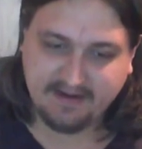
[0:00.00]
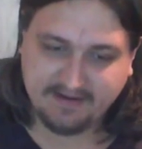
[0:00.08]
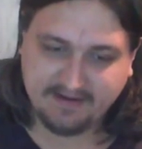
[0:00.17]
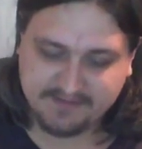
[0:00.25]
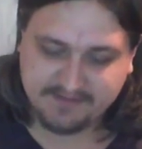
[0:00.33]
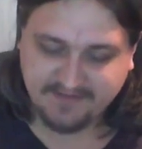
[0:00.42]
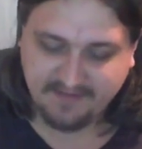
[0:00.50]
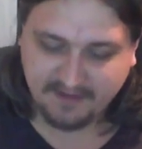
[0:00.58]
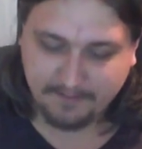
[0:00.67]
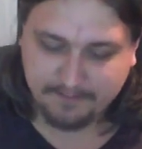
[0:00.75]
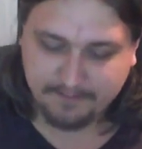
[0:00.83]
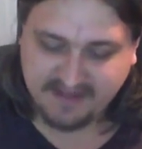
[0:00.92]
in terms of
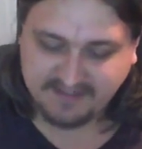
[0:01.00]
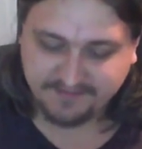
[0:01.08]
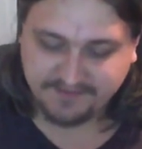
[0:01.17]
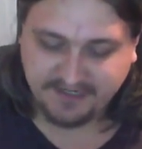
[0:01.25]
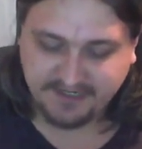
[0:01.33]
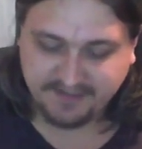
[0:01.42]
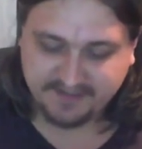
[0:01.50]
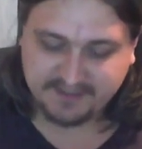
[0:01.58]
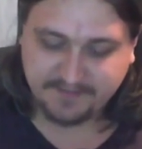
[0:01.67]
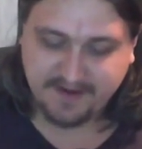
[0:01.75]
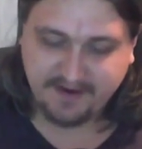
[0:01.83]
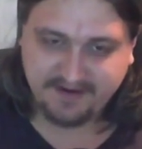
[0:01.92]
having a massive gender
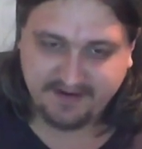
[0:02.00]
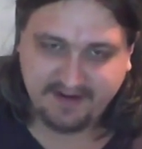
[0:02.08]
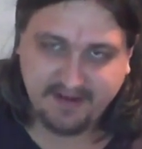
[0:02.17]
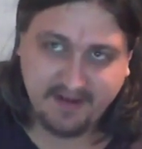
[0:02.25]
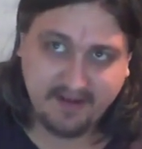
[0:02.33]
disparity,